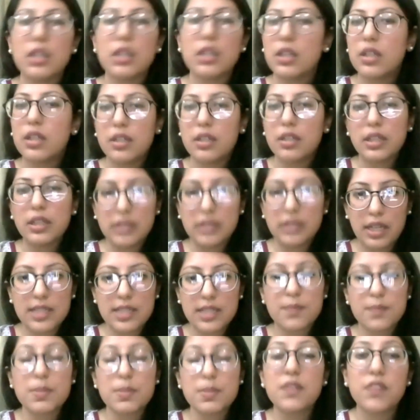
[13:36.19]
Nonetheless,
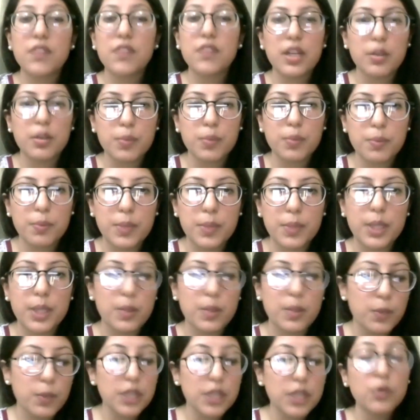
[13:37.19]
be very prepared.
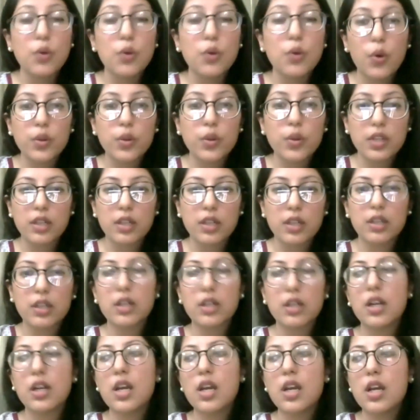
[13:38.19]
When you go
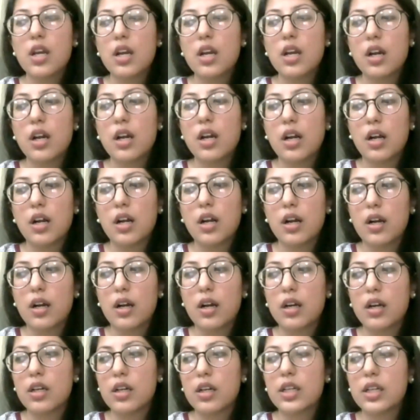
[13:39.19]
there,
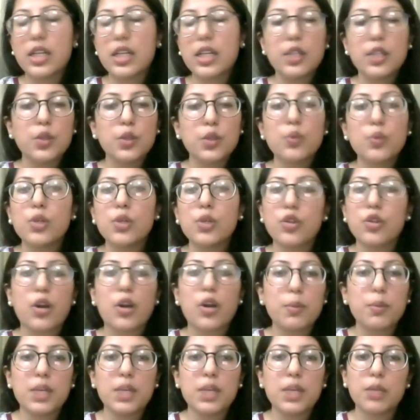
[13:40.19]
you will
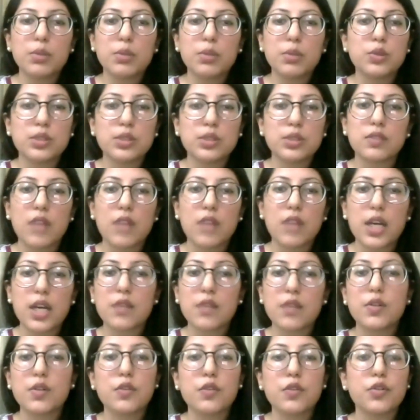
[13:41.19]
not be able to
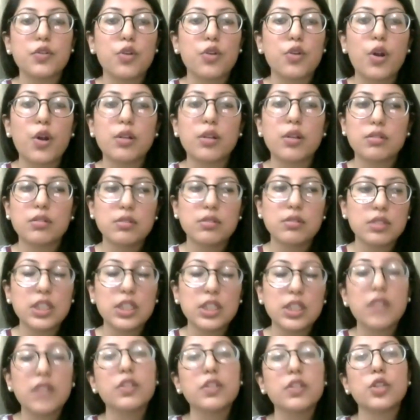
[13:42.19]
survive if you're not
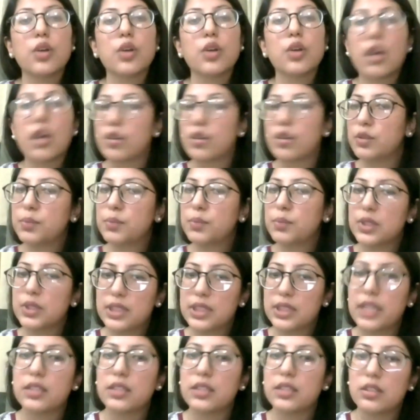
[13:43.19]
giving your
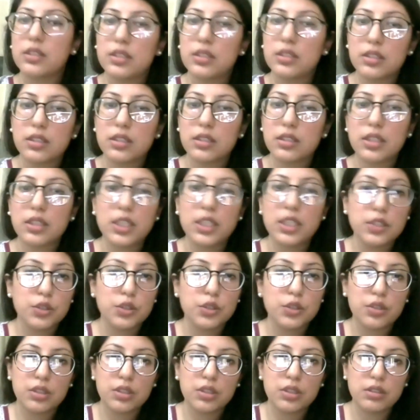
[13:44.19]
100% in
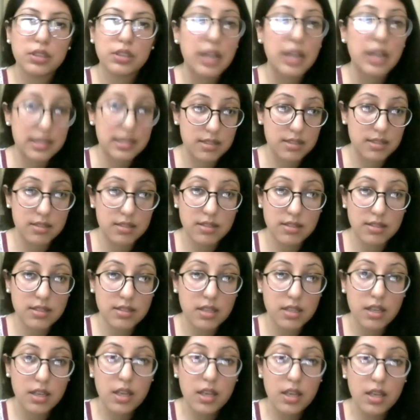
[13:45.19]
your classes.
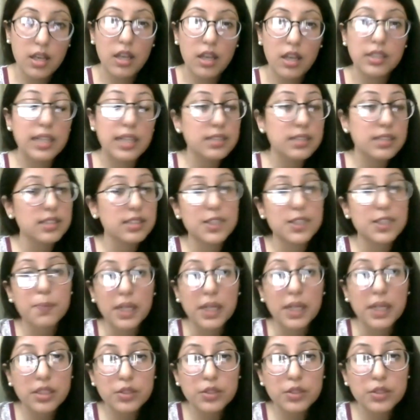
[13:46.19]
That is
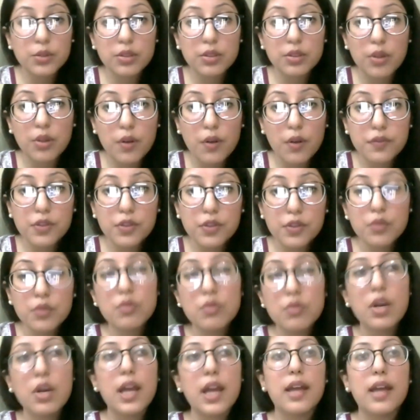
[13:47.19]
expected of
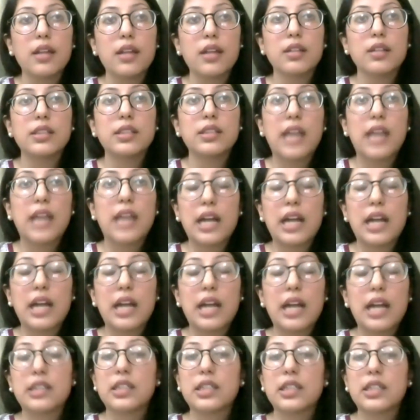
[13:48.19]
you, and that
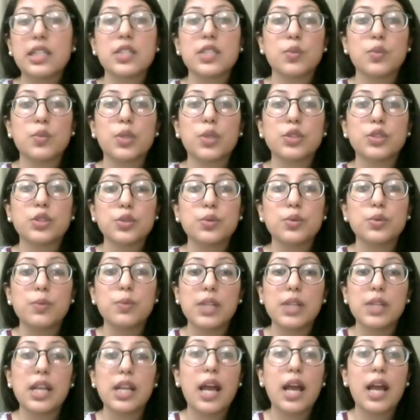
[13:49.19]
is what you
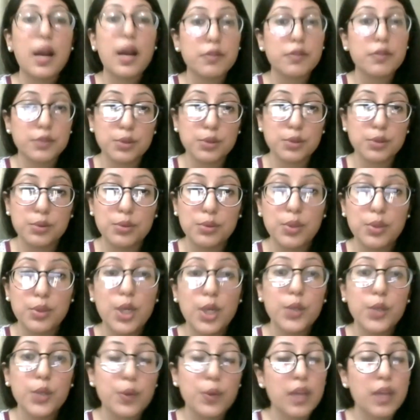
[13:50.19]
will have to do
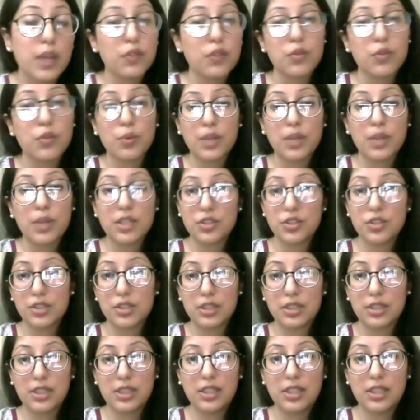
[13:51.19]
to get through that
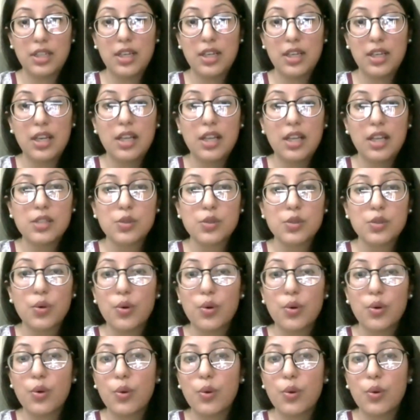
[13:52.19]
journey.
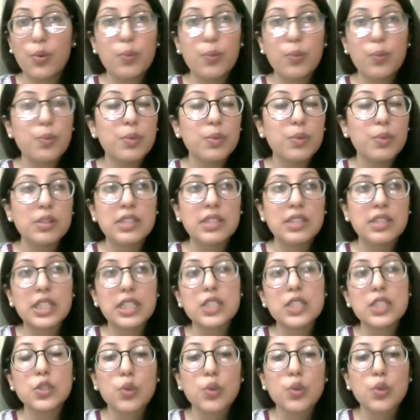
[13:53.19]
So there
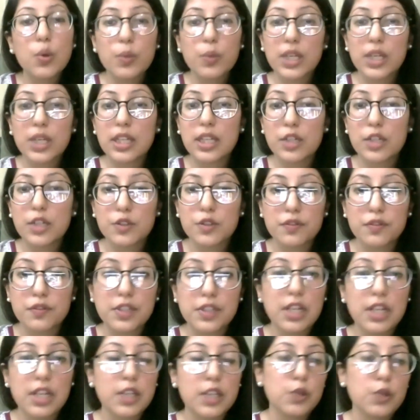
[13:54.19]
is no way that you
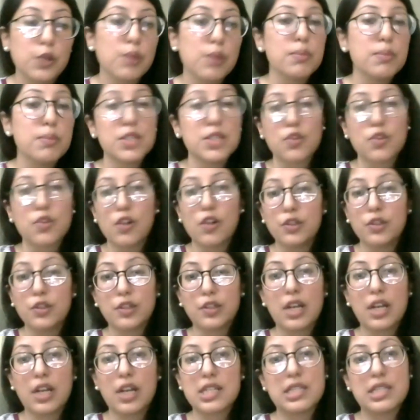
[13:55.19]
feel like you'll miss all your
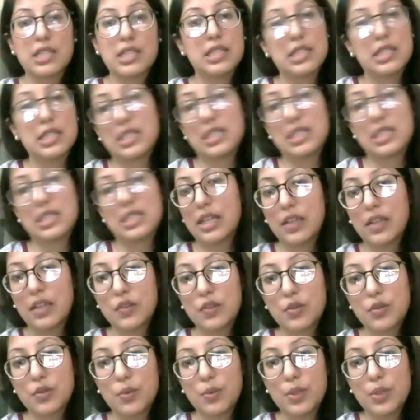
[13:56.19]
classes and still get
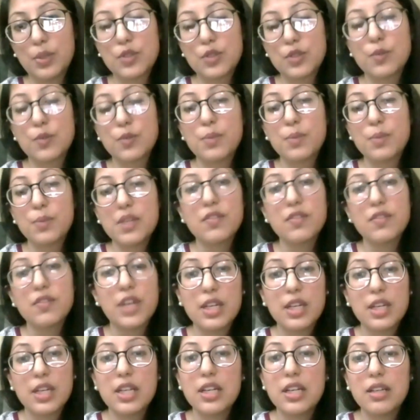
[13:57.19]
through. So be
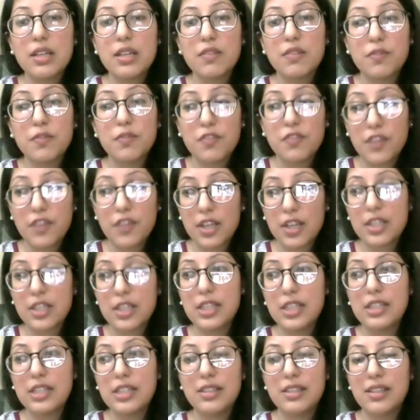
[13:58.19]
very,
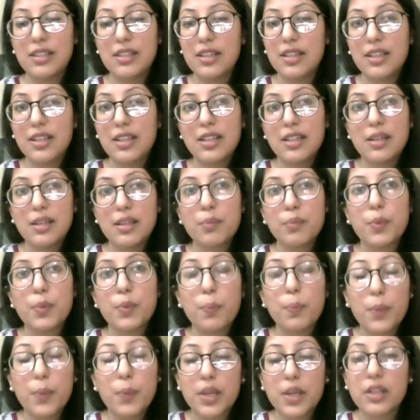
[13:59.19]
very
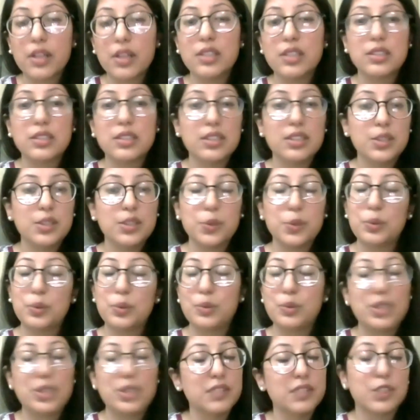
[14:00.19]
prepared
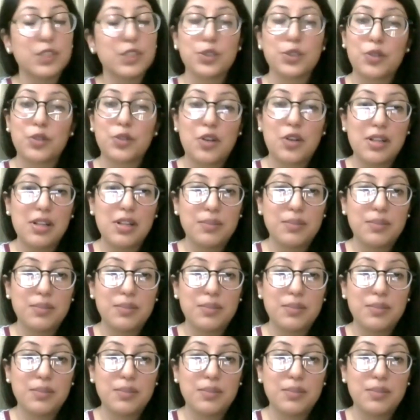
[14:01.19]
to give it your all.